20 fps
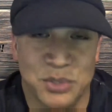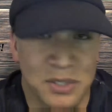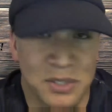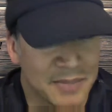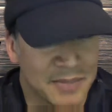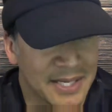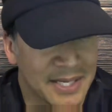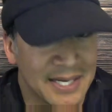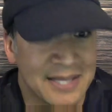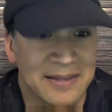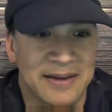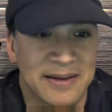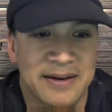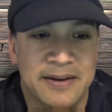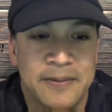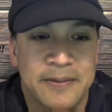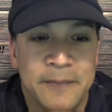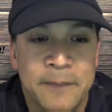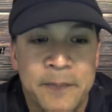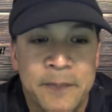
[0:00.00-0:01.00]
I'm getting there.
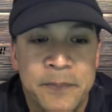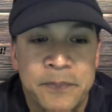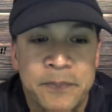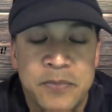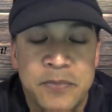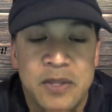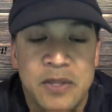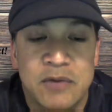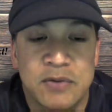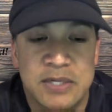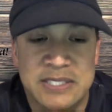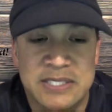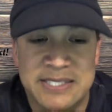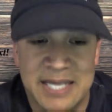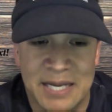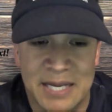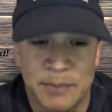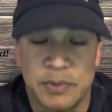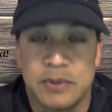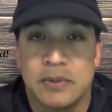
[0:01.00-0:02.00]
For
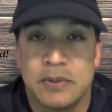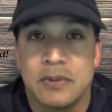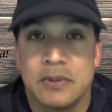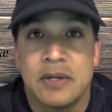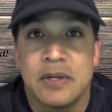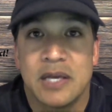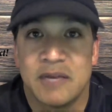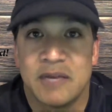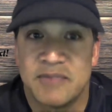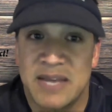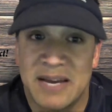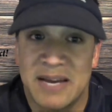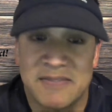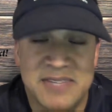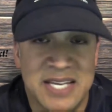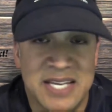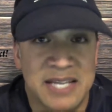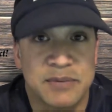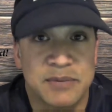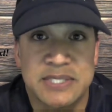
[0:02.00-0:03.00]
example, if you have
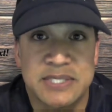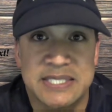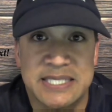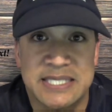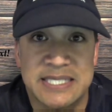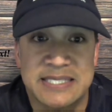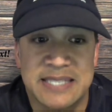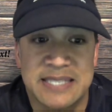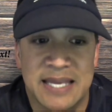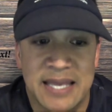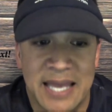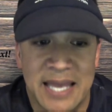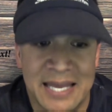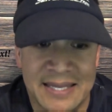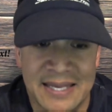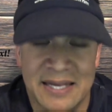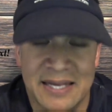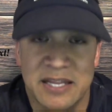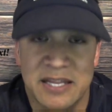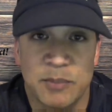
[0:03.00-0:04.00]
10 receipts at the
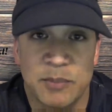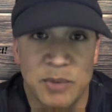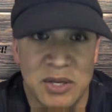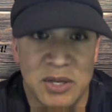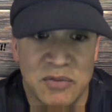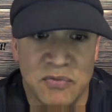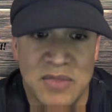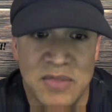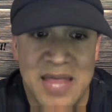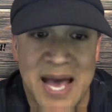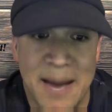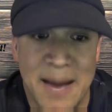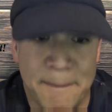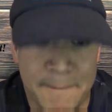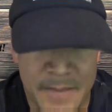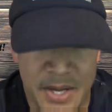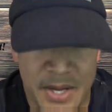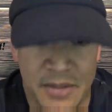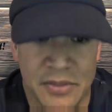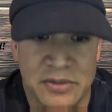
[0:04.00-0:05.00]
end of the month for that
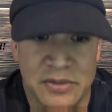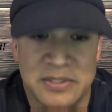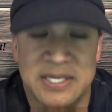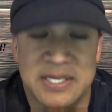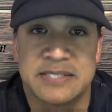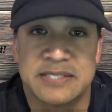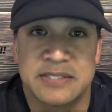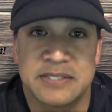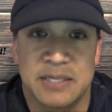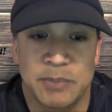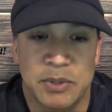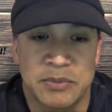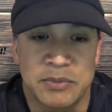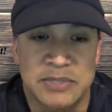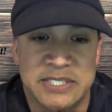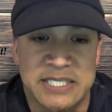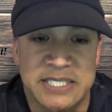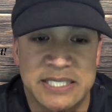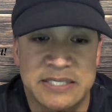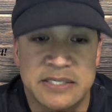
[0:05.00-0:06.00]
month, 10 separate
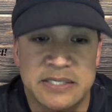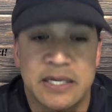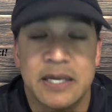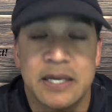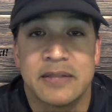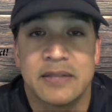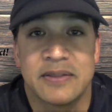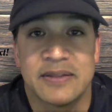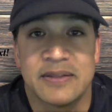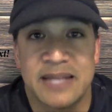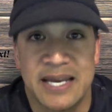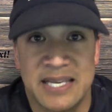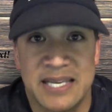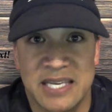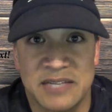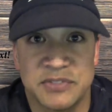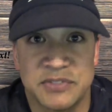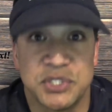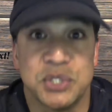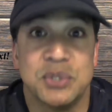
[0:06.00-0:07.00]
receipts, then that
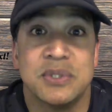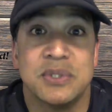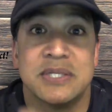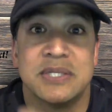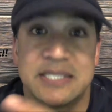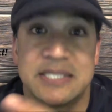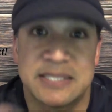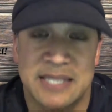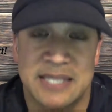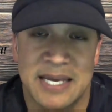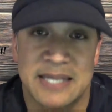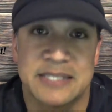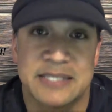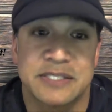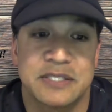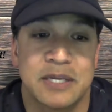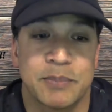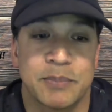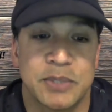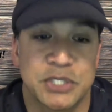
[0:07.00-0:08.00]
gives you 10
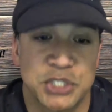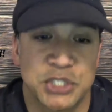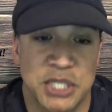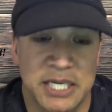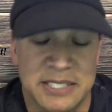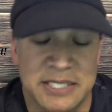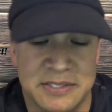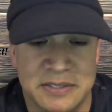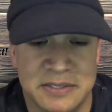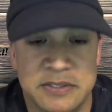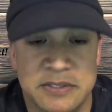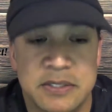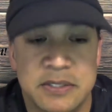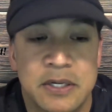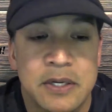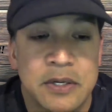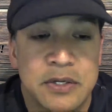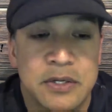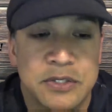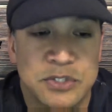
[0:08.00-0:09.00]
separate chances
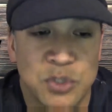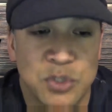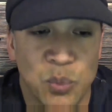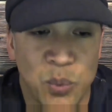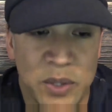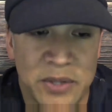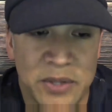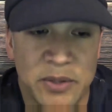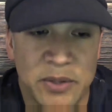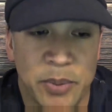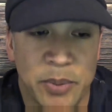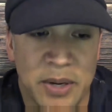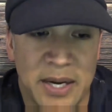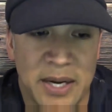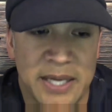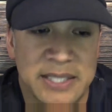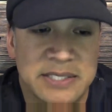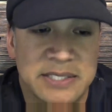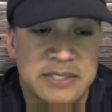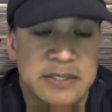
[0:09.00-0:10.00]
to win the prize.